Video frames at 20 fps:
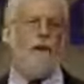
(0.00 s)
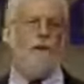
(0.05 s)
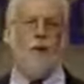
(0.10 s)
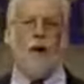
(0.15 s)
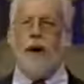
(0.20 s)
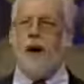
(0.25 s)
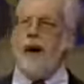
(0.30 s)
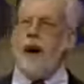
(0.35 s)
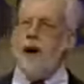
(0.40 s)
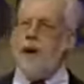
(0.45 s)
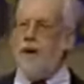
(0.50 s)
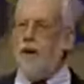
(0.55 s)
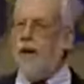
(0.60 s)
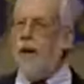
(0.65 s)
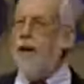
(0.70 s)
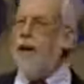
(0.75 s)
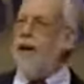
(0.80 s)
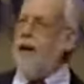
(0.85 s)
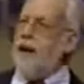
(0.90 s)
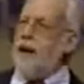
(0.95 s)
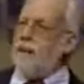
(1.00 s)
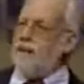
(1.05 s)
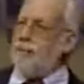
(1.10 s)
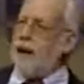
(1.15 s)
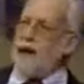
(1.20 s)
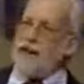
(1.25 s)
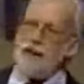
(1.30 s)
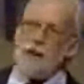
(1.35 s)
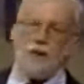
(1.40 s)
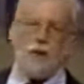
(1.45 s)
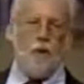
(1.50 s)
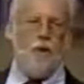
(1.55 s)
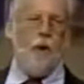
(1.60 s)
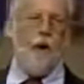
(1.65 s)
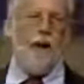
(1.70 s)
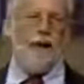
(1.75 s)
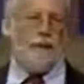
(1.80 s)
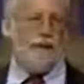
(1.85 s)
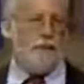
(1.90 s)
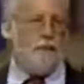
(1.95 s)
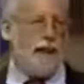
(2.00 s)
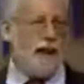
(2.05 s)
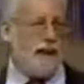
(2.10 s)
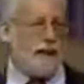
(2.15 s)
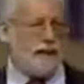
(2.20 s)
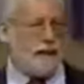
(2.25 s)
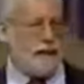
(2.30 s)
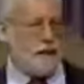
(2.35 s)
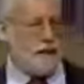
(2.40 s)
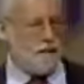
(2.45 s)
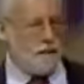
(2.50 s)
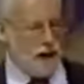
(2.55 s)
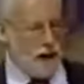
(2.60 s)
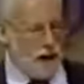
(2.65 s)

groundwork, how my story as a Mason.